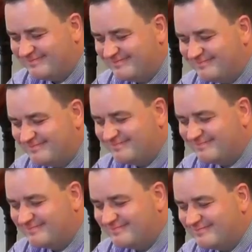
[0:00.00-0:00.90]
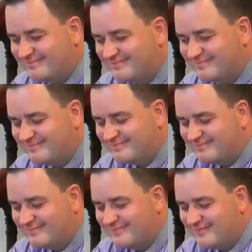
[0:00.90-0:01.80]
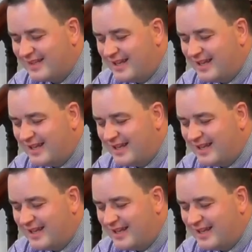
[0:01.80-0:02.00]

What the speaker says: (silence)